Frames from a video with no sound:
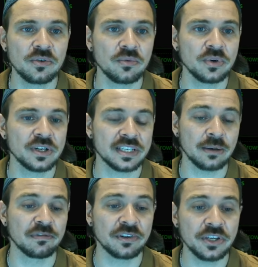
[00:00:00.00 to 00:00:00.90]
was
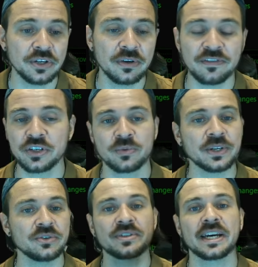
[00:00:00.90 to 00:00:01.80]
helpful for you. If you just want
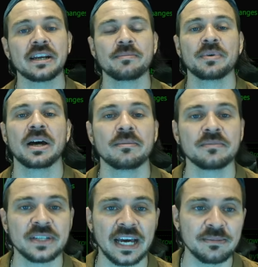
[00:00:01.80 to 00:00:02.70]
to set up
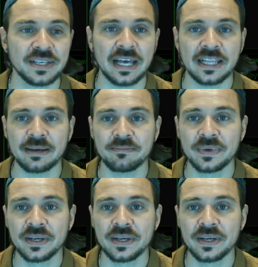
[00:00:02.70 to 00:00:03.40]
TimesLM,